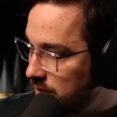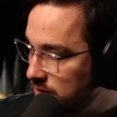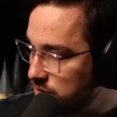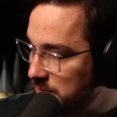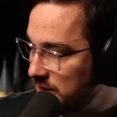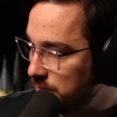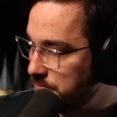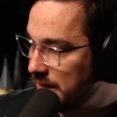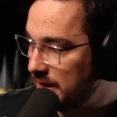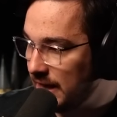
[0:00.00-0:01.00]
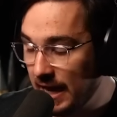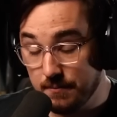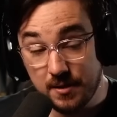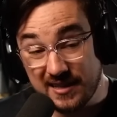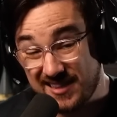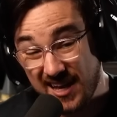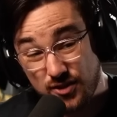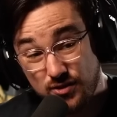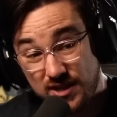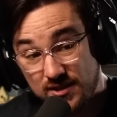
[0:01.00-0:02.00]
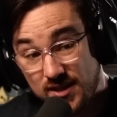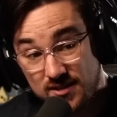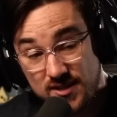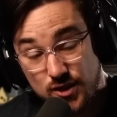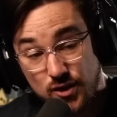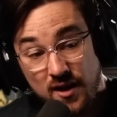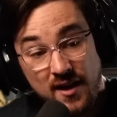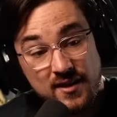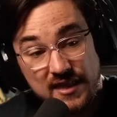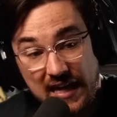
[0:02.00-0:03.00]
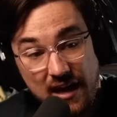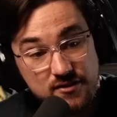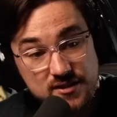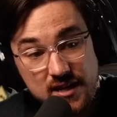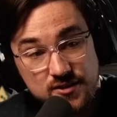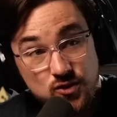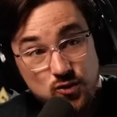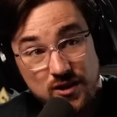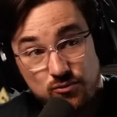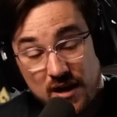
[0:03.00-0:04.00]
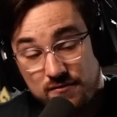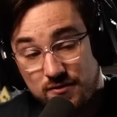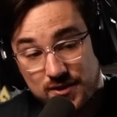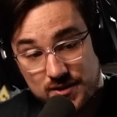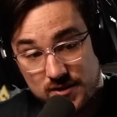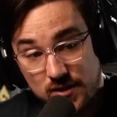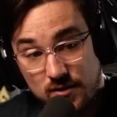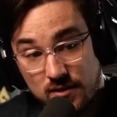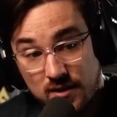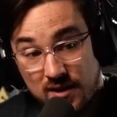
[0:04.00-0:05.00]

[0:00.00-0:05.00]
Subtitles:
This will be their big game. But the other thing to consider, they have Assassin's Creed Red for this year.